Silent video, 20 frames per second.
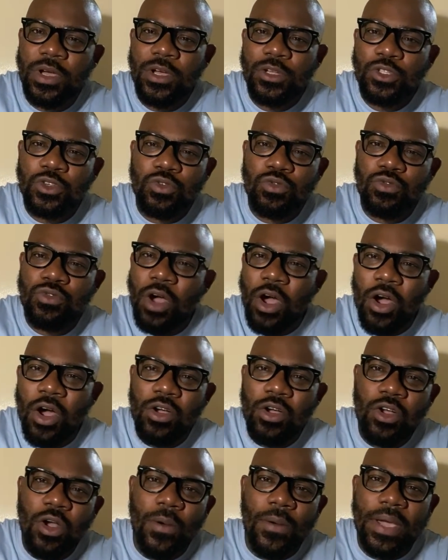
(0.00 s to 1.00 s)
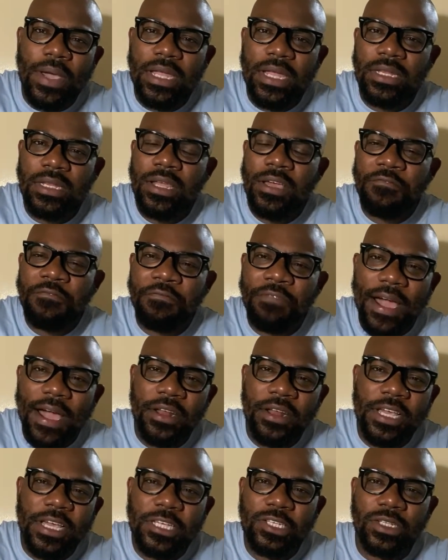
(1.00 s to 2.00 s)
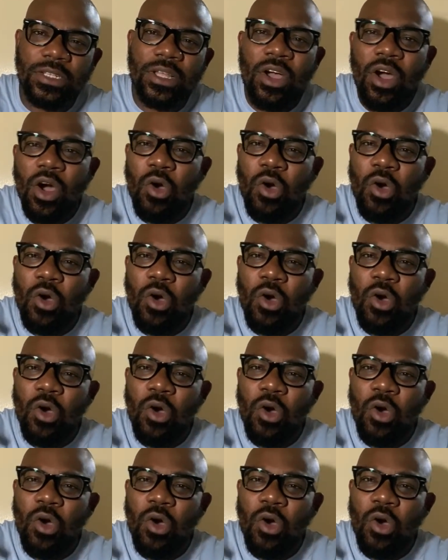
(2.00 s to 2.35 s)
to ongoing violation,